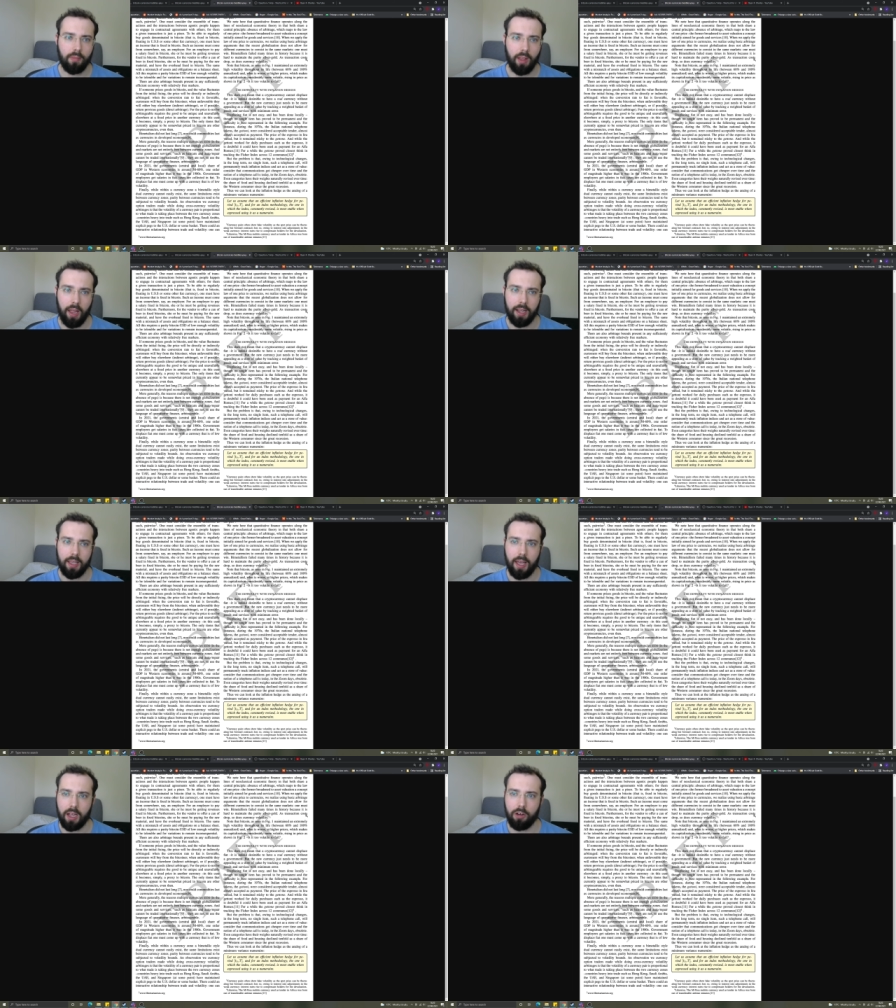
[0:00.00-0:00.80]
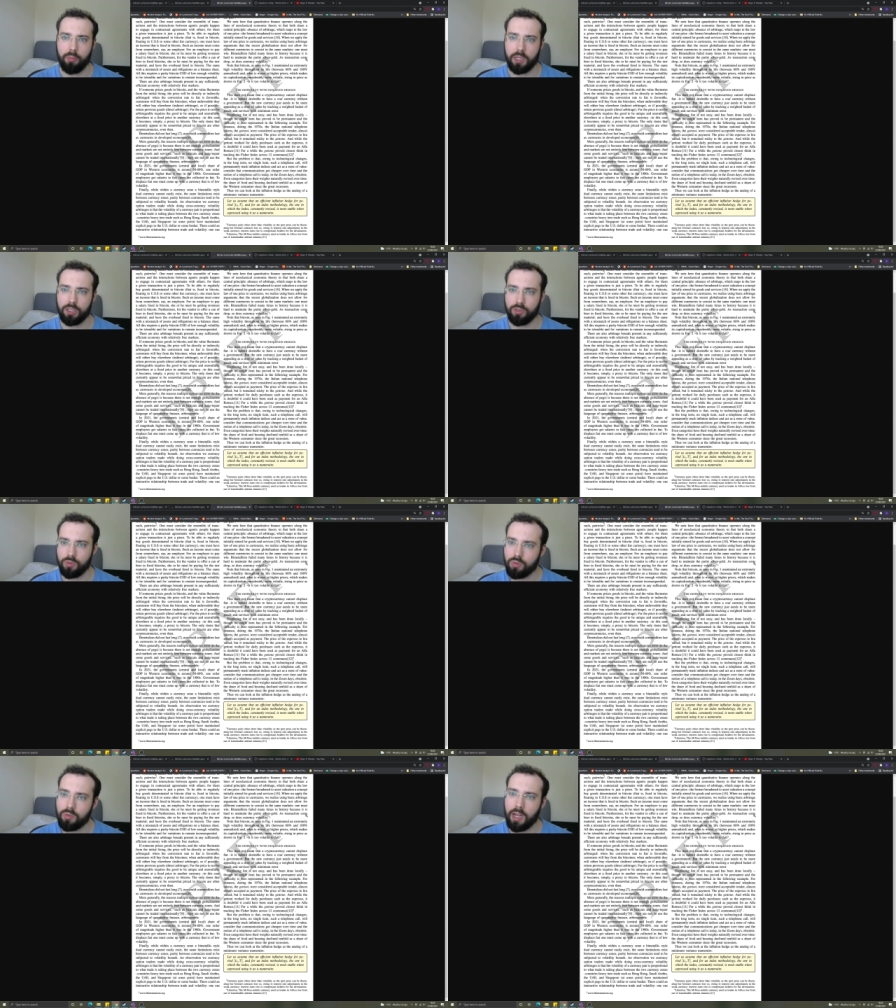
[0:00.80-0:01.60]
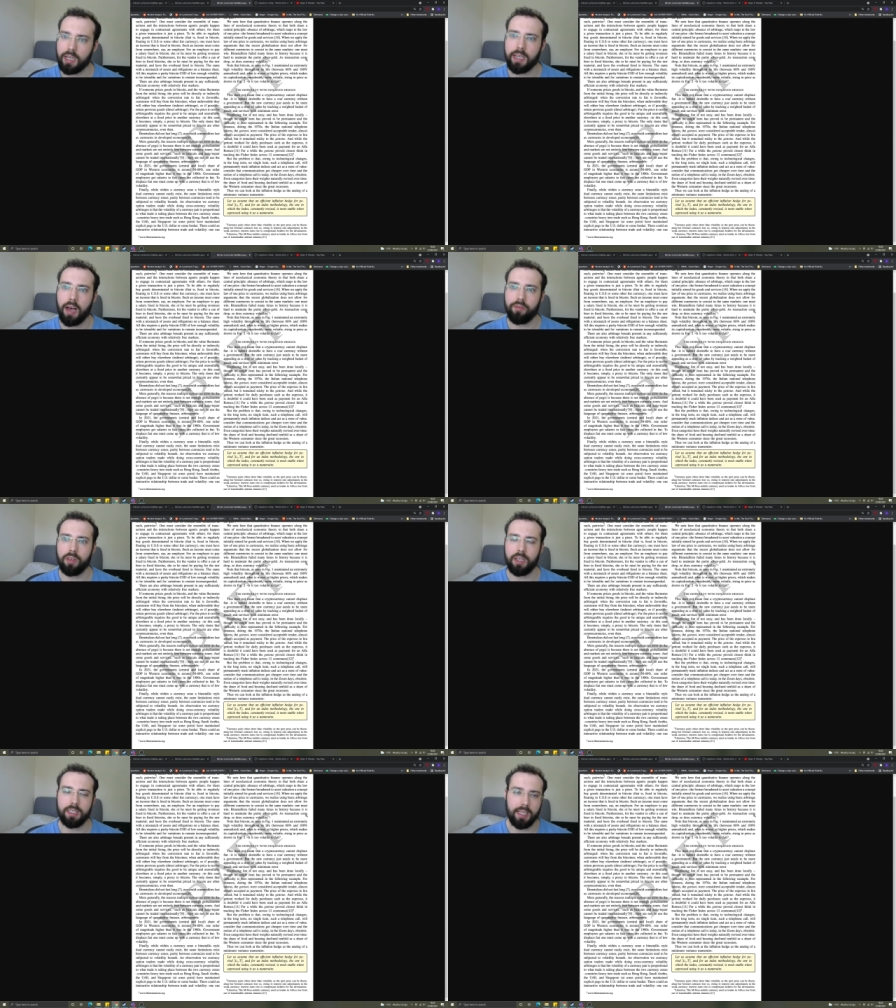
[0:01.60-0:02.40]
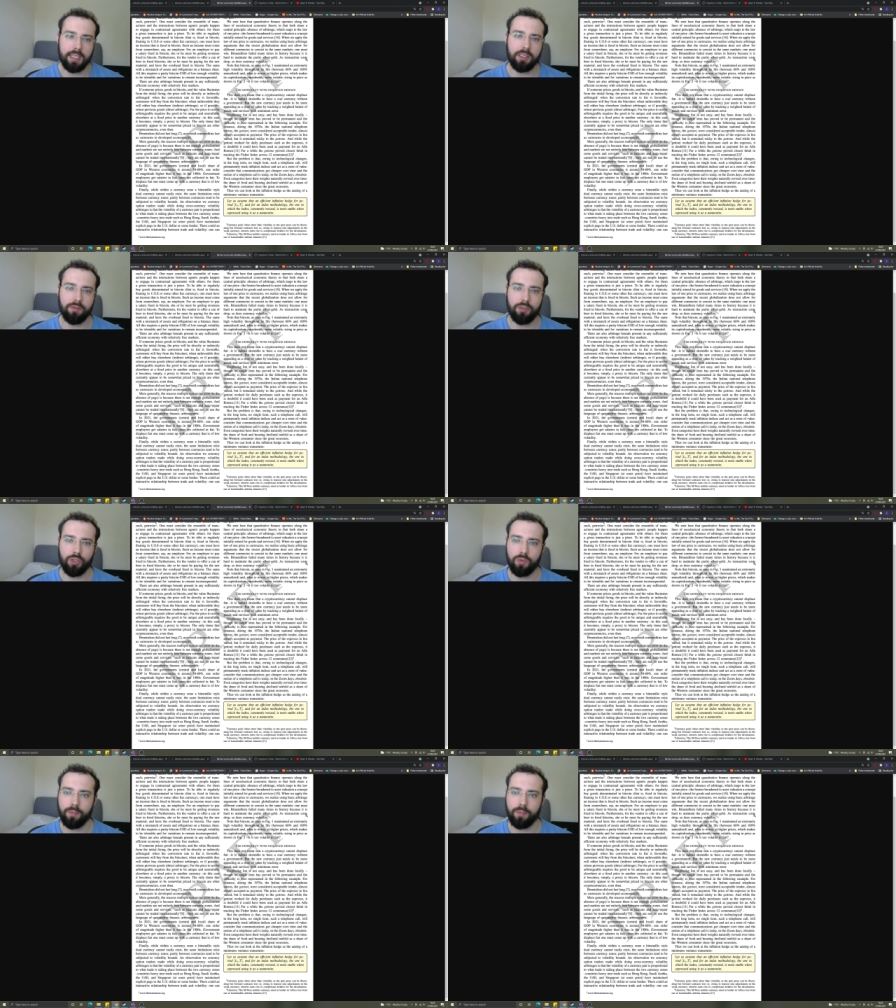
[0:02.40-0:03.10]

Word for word: any economics at all and have an incentive to